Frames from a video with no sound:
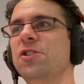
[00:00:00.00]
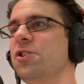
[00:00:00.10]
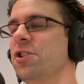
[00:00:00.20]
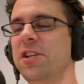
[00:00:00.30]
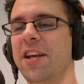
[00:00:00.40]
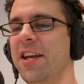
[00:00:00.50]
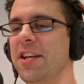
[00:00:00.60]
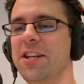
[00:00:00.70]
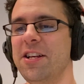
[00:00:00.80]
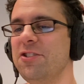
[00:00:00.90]
by just the way
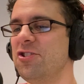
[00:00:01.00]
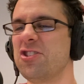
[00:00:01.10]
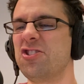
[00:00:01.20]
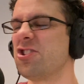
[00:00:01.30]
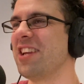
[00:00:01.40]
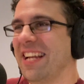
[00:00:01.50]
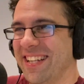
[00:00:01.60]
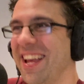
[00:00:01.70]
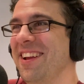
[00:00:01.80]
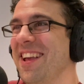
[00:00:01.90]
he is?
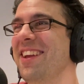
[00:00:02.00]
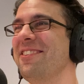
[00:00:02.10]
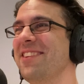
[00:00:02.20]
Yeah, you